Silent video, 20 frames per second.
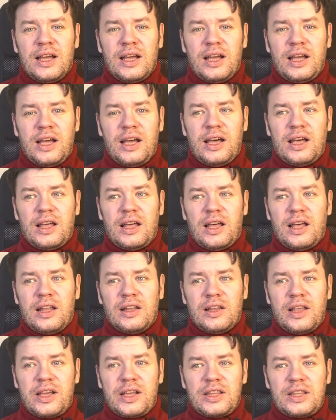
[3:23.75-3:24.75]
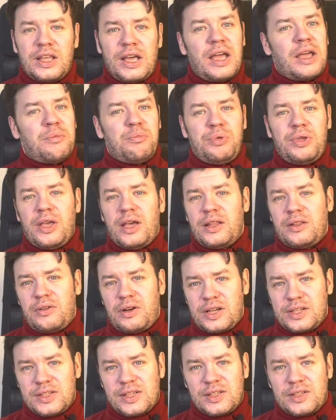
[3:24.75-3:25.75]
like the IP
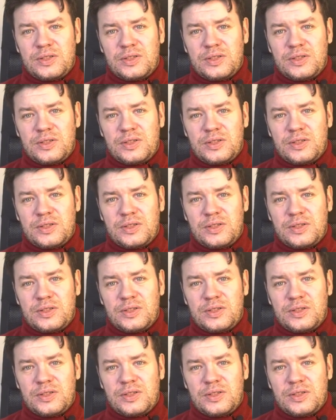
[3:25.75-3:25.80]
addresses.